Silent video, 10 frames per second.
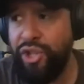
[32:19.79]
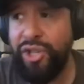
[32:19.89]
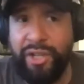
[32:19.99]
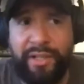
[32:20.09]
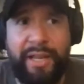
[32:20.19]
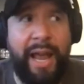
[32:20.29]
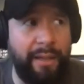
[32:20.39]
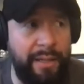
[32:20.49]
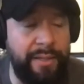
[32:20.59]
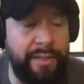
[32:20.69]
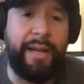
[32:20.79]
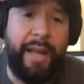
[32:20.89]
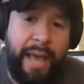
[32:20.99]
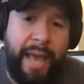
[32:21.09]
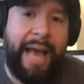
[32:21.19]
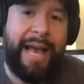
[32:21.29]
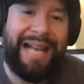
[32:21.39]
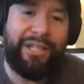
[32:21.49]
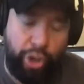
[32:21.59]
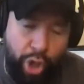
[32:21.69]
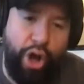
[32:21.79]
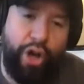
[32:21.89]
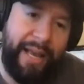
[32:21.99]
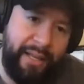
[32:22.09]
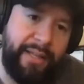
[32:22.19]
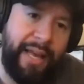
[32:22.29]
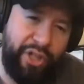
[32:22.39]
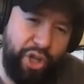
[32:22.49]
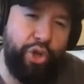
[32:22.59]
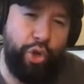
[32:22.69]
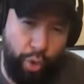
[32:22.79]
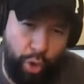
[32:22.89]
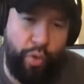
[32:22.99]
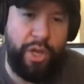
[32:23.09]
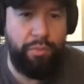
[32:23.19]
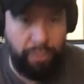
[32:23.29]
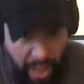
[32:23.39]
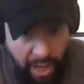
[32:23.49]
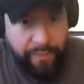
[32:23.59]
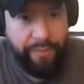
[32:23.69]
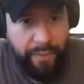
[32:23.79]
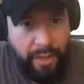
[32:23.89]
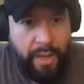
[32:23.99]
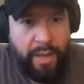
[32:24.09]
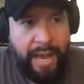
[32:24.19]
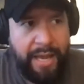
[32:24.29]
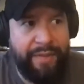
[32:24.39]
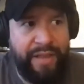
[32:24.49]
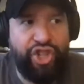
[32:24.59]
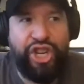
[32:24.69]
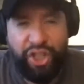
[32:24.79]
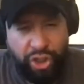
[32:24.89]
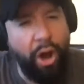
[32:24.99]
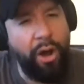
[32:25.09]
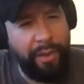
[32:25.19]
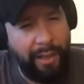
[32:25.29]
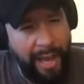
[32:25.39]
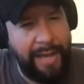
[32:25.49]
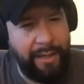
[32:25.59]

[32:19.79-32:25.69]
She just said, hey, listen, as long as you're doing what you love. And I think she saw the light